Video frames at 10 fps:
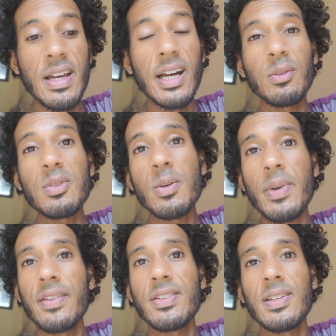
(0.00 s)
And also
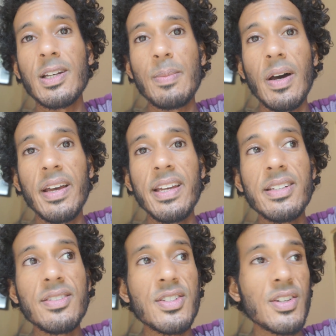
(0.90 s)
we have to think about
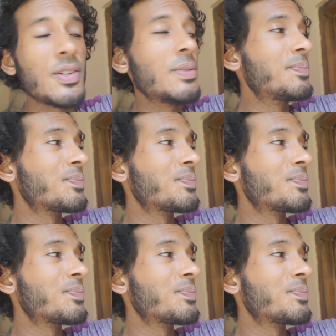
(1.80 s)
Eden too.